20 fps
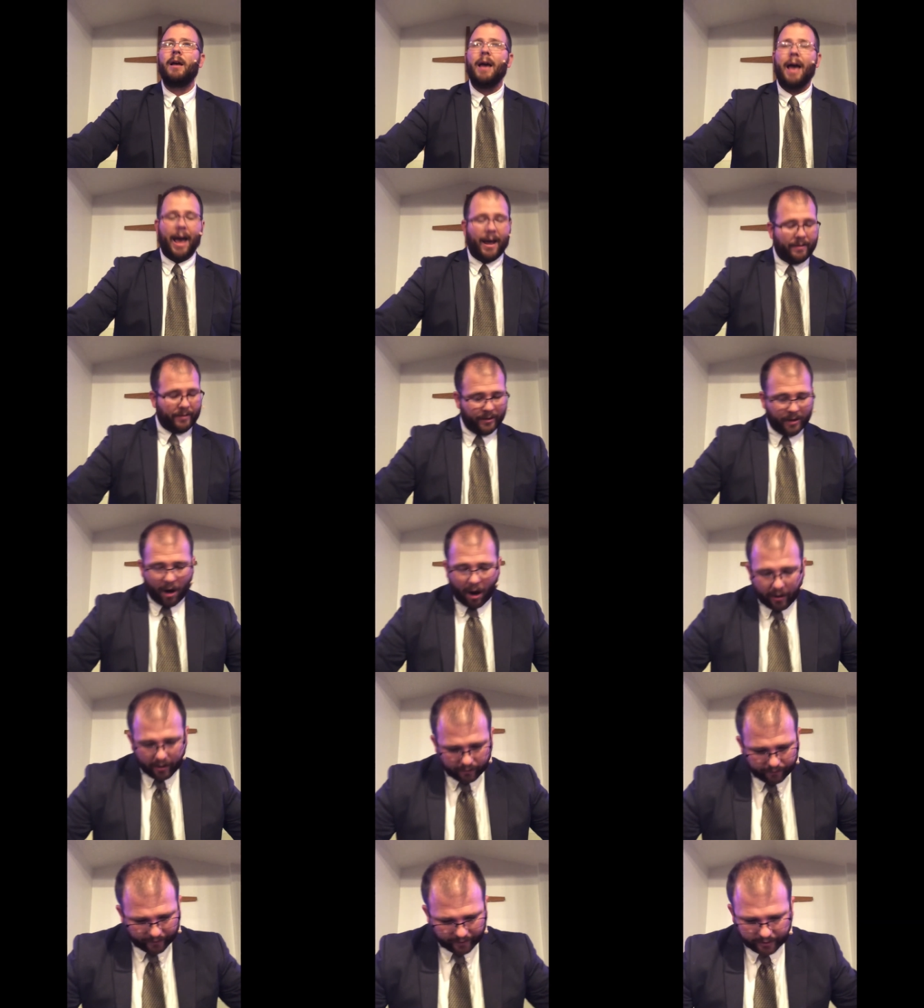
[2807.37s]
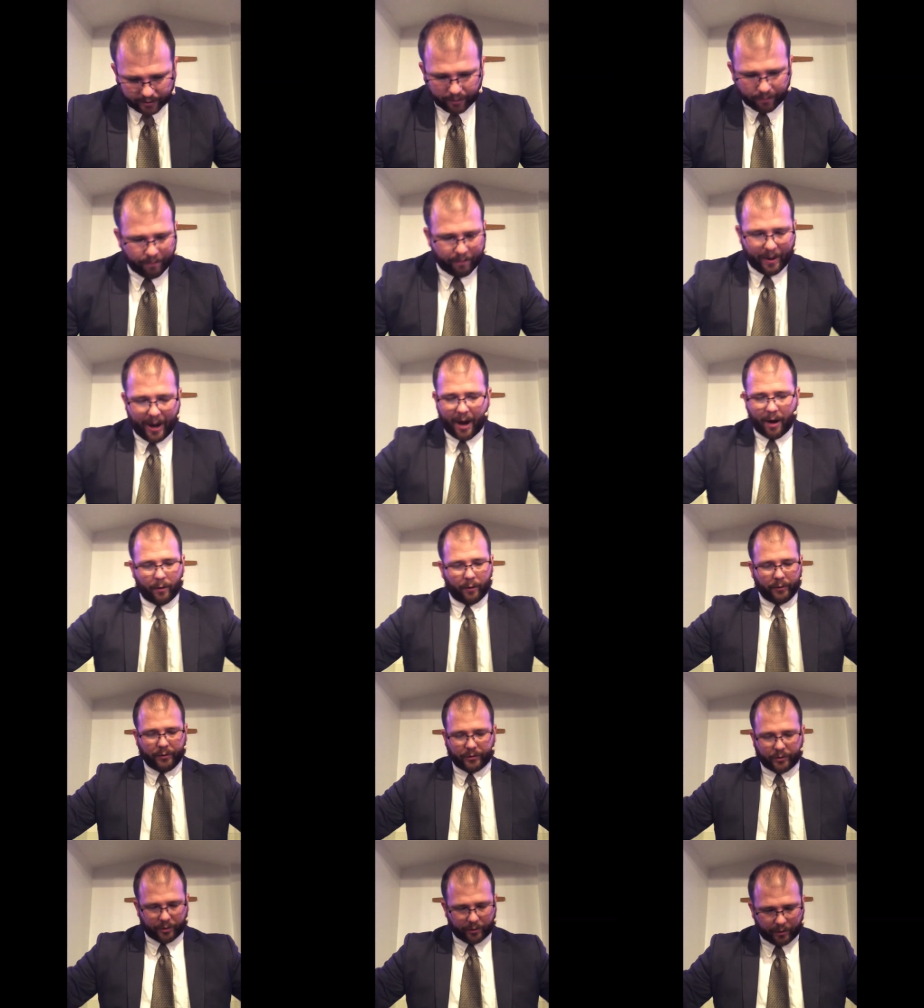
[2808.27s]
And none of it
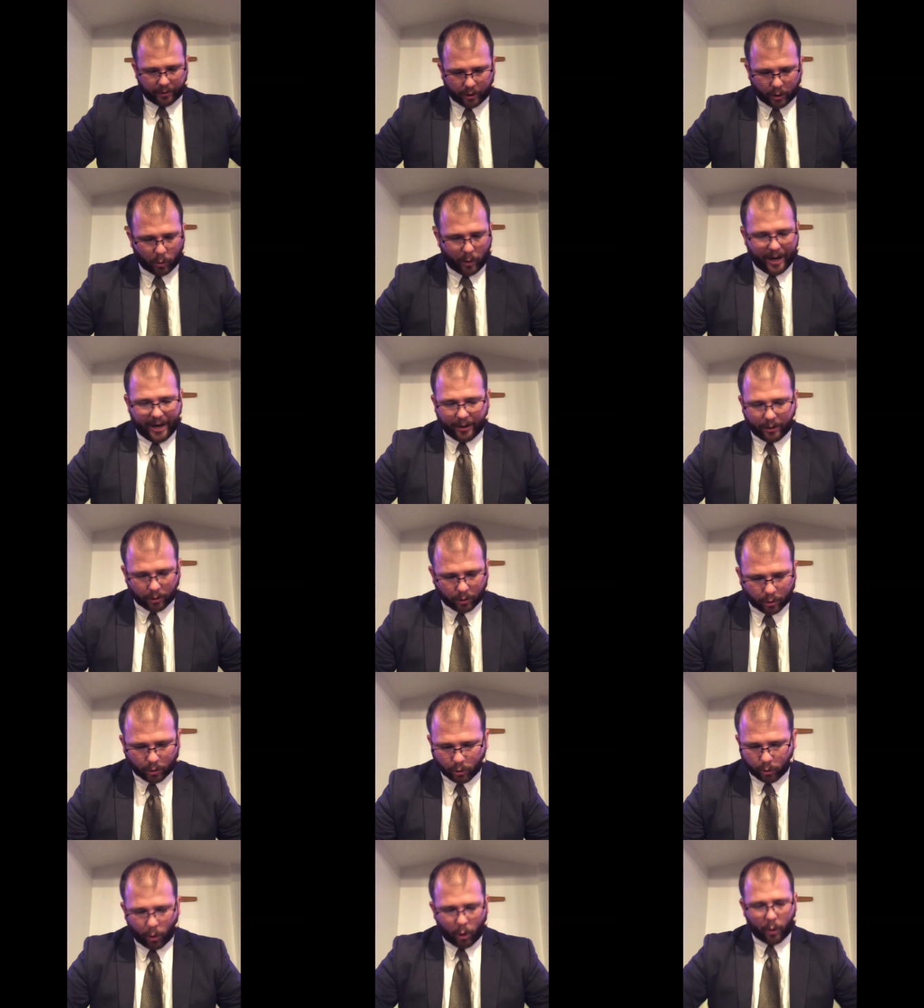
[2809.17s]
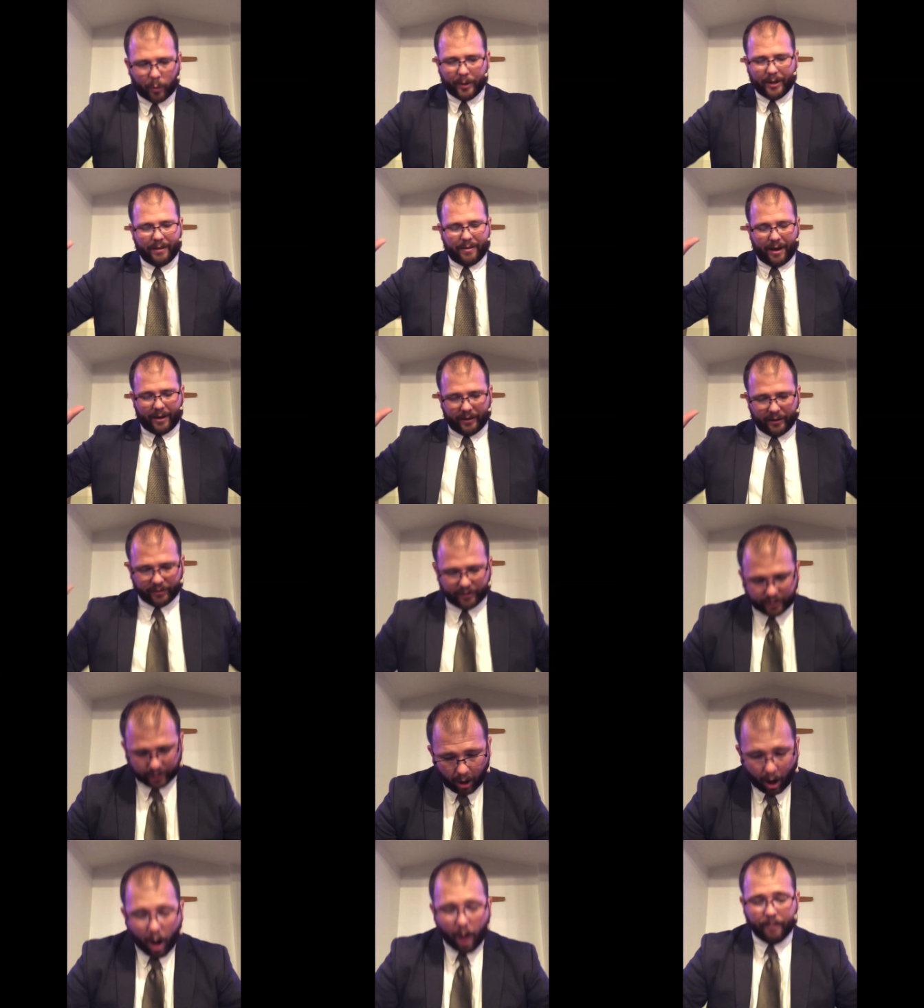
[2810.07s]
compares to the greater glory that is
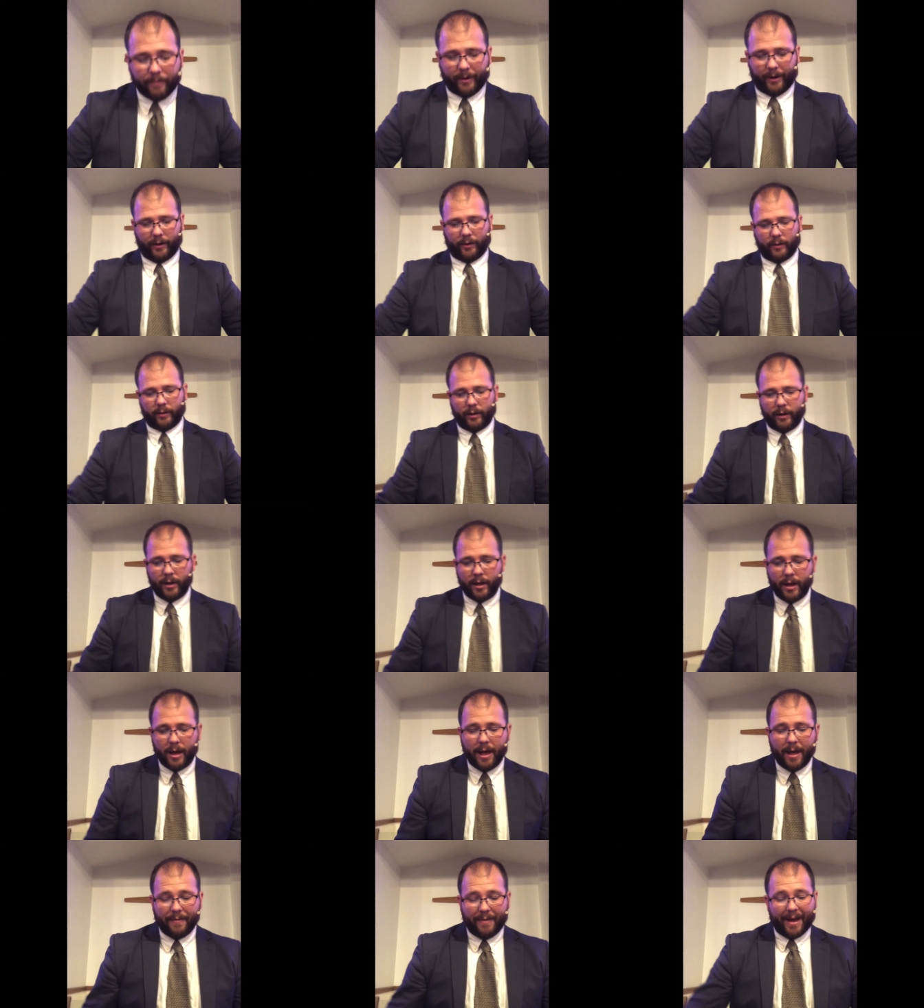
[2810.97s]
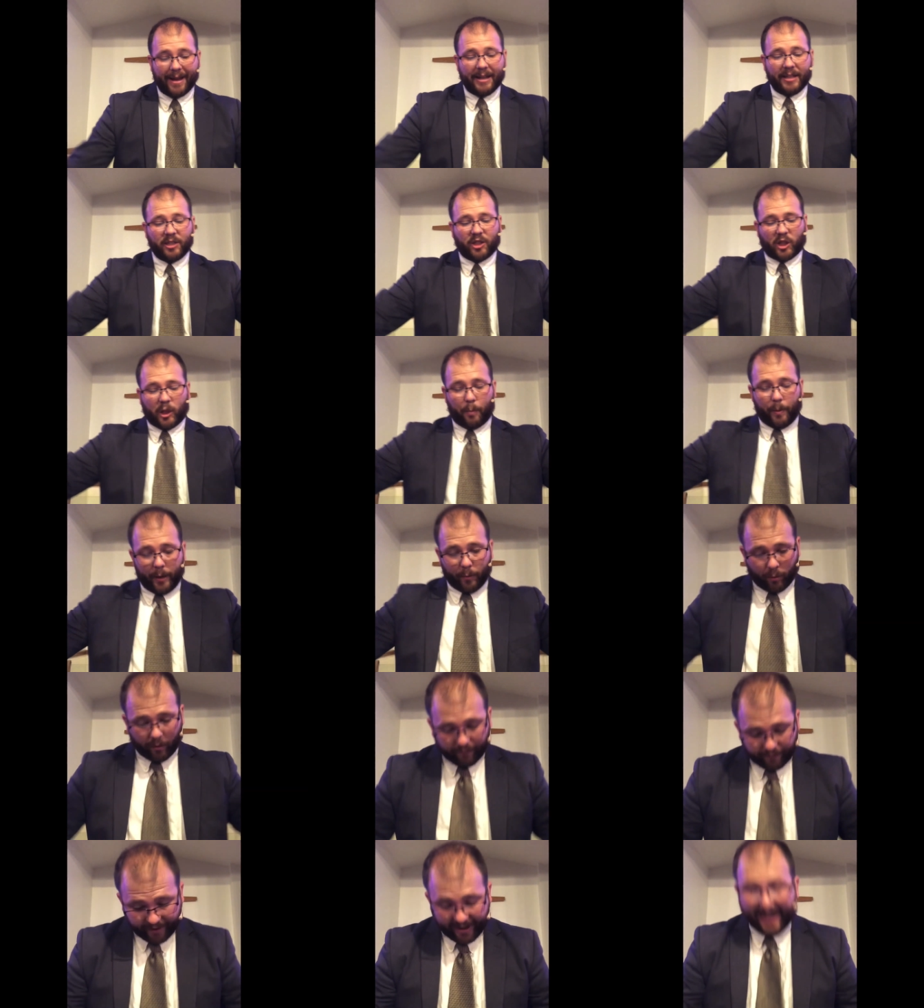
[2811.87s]
coming, that is to be
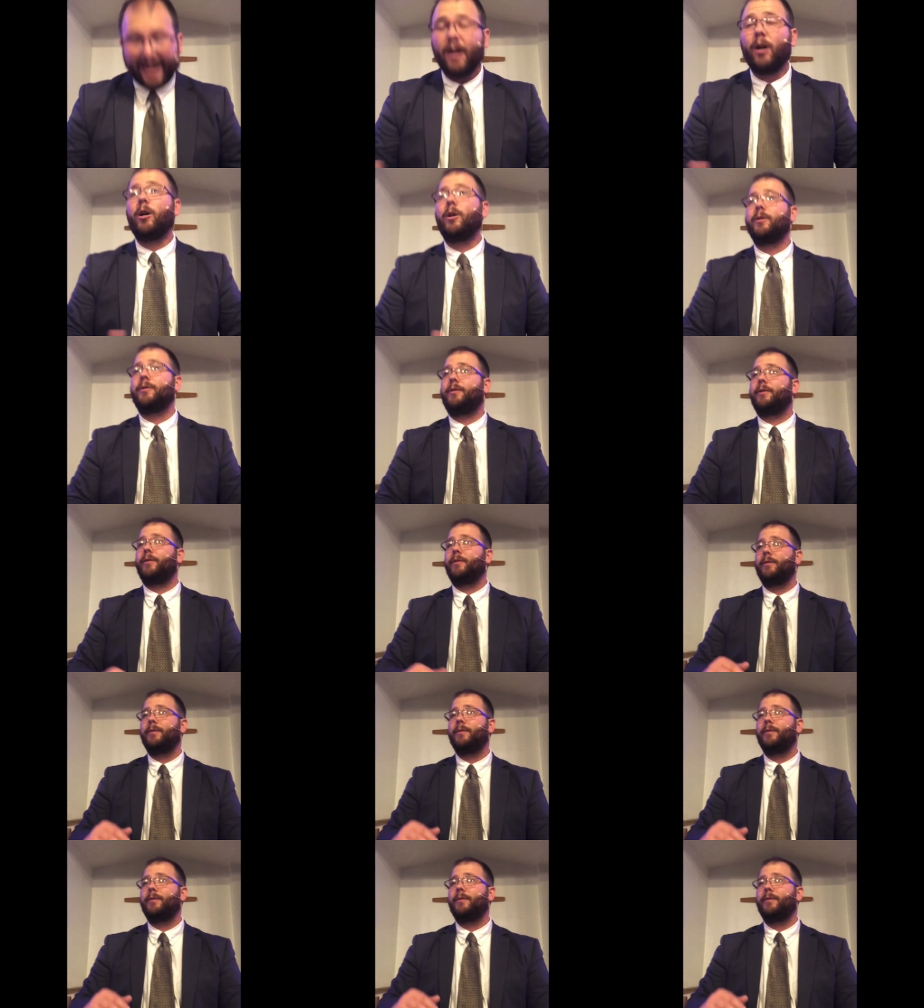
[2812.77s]
revealed